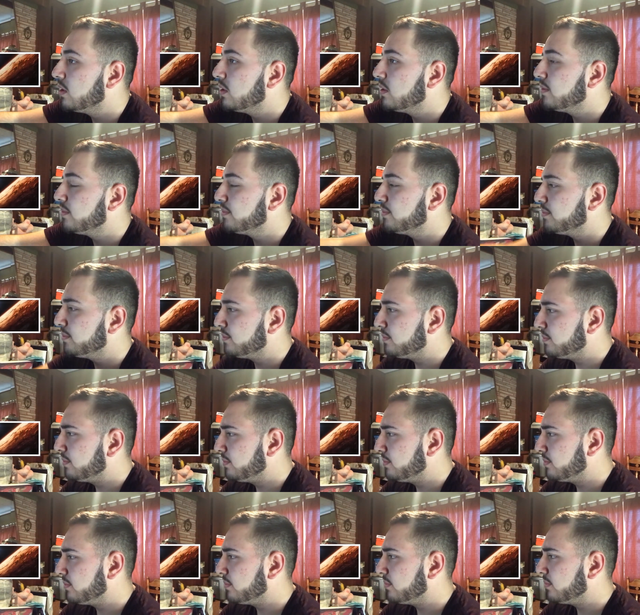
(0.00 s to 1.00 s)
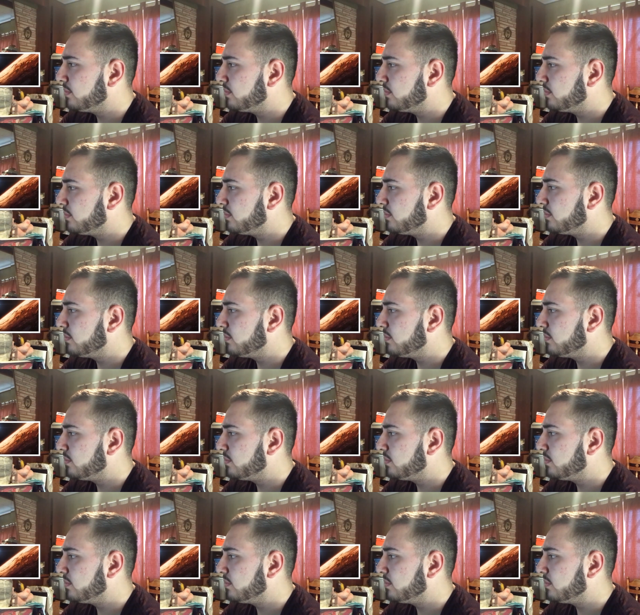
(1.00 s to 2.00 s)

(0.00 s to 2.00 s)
Nobody speaks.